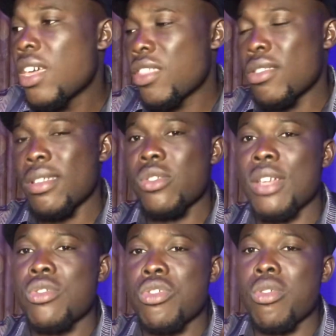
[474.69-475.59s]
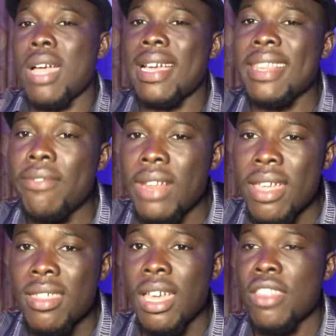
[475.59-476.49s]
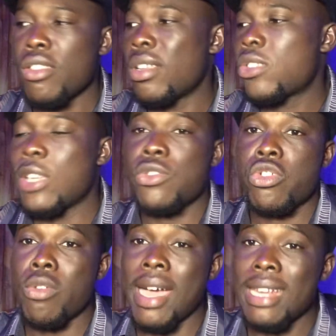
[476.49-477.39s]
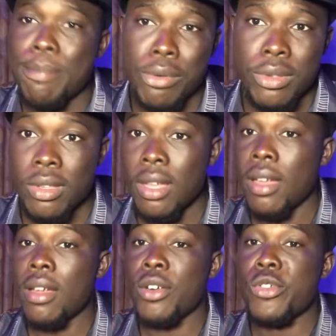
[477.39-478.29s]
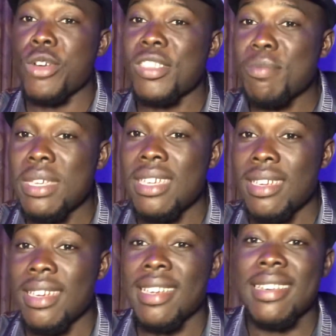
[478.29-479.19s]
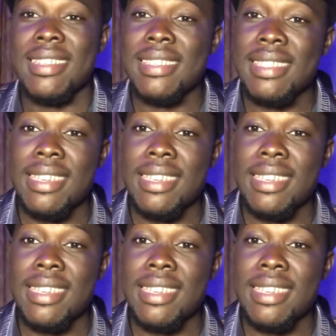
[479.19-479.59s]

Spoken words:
she's always trying to show her cleavage, she's always trying to show her nipples, trust me, this